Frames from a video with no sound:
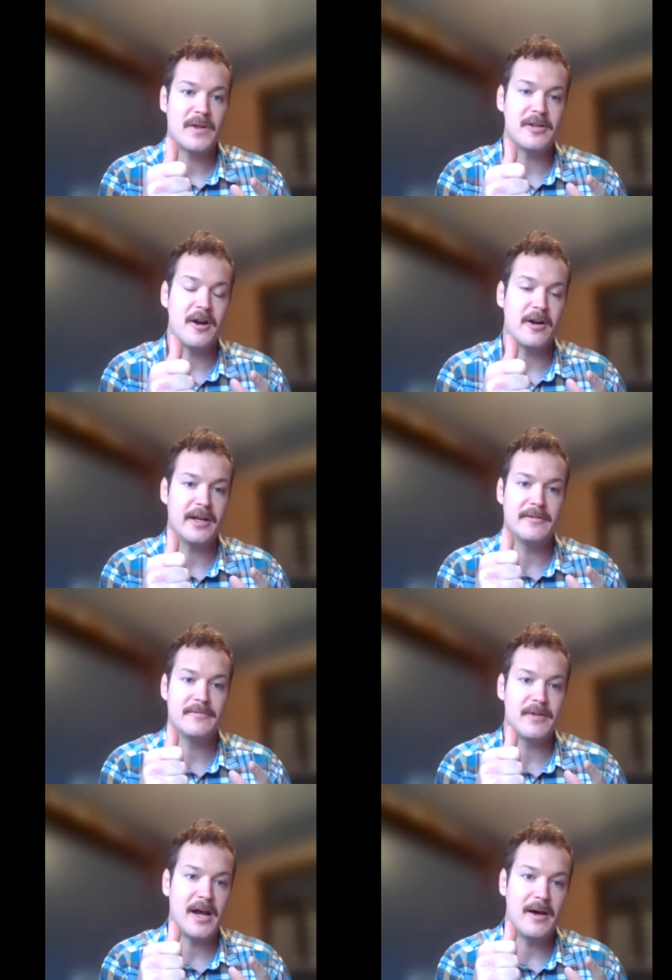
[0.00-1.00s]
target
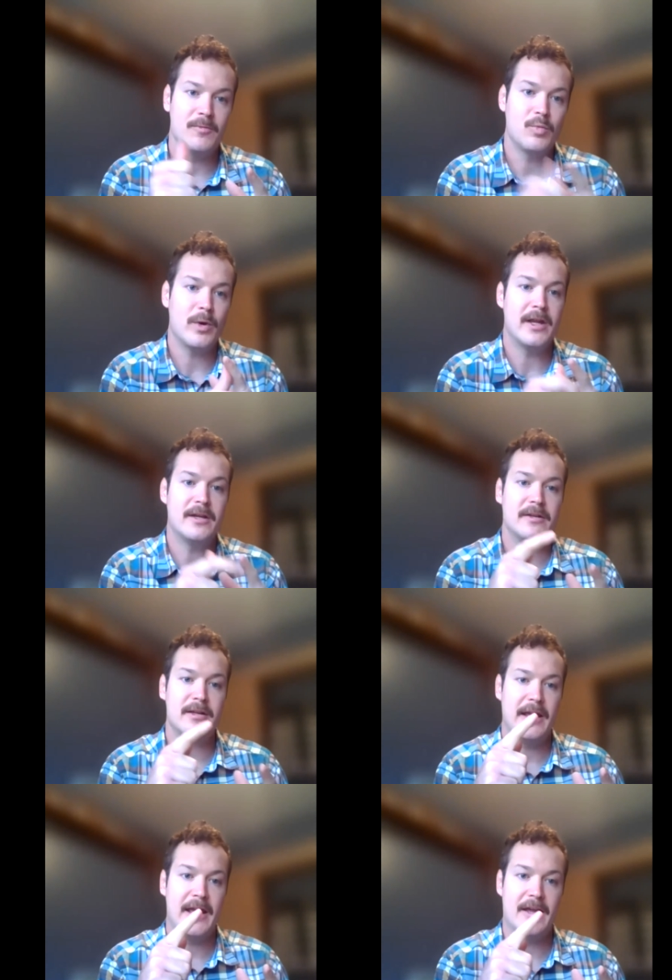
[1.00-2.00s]
wind
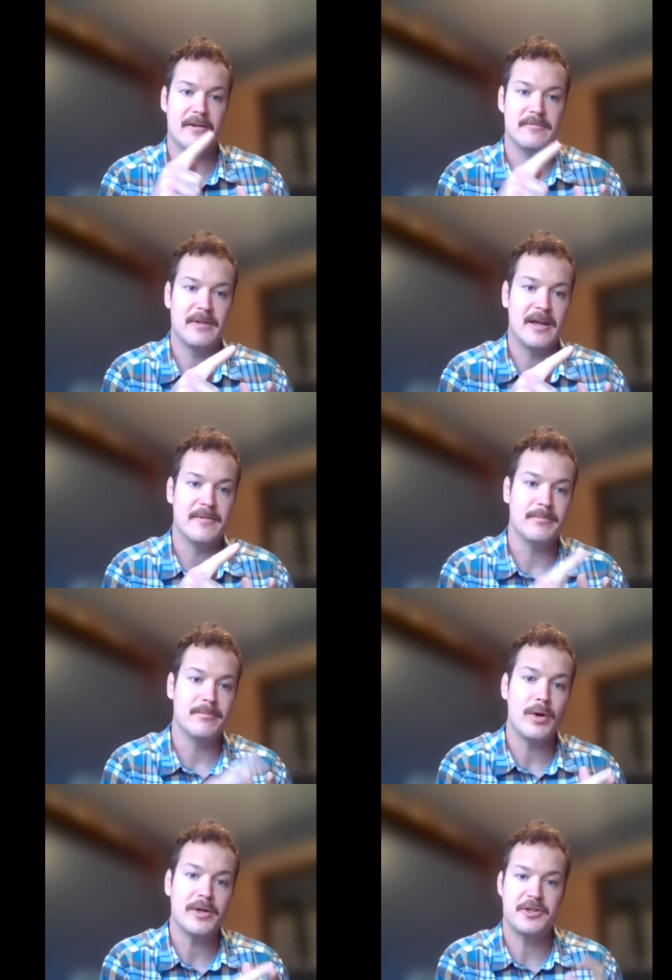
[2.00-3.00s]
and
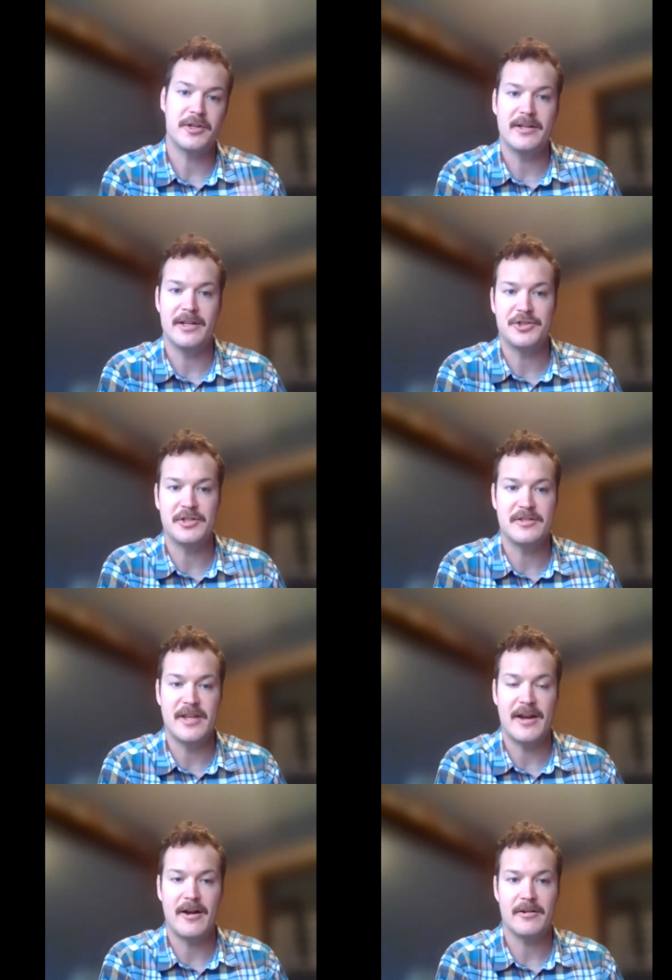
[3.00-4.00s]
moisture conditions
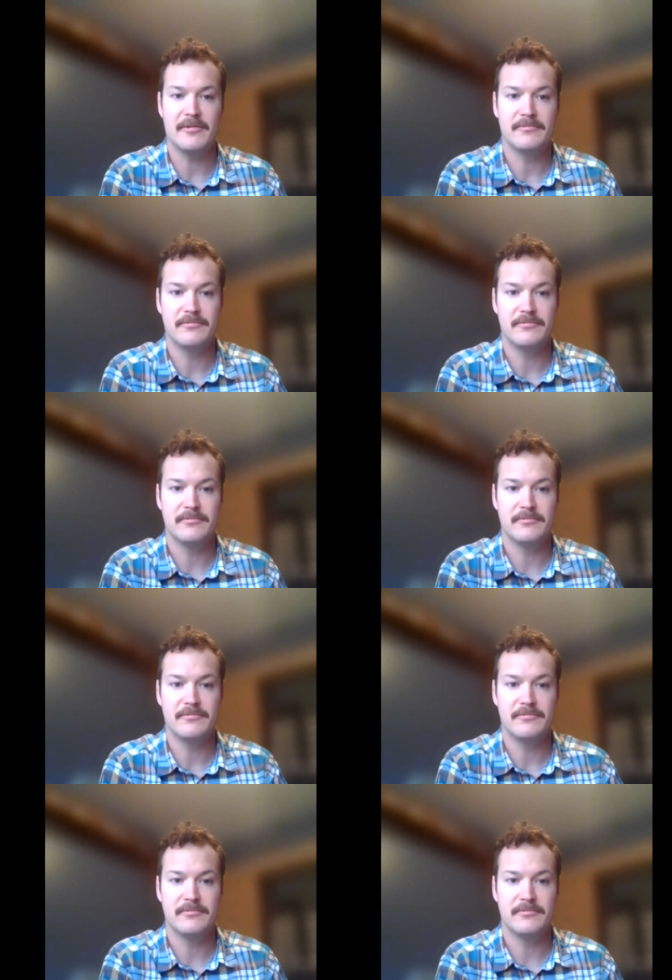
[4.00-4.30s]
that are